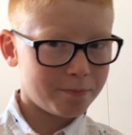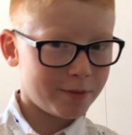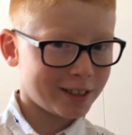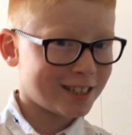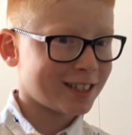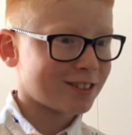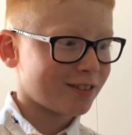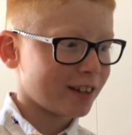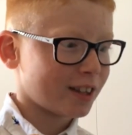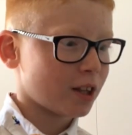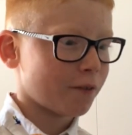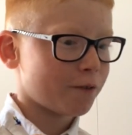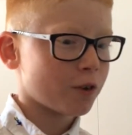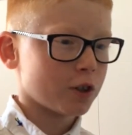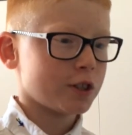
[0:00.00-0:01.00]
This is like
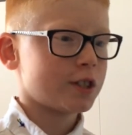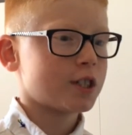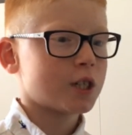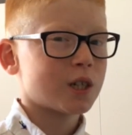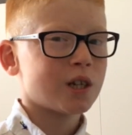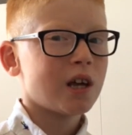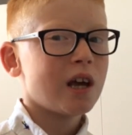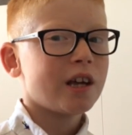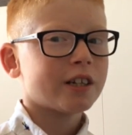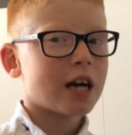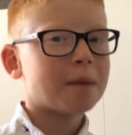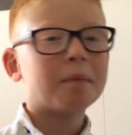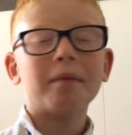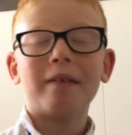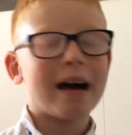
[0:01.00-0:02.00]
the first
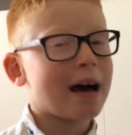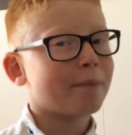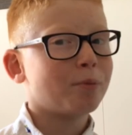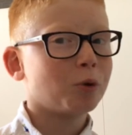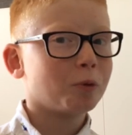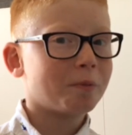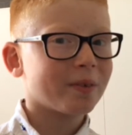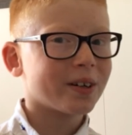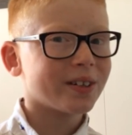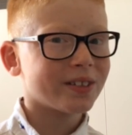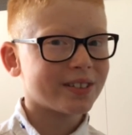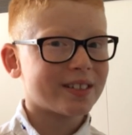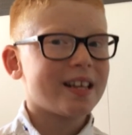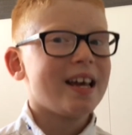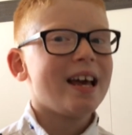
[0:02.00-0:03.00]
time I've had
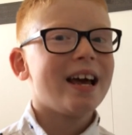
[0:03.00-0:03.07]
bloopers,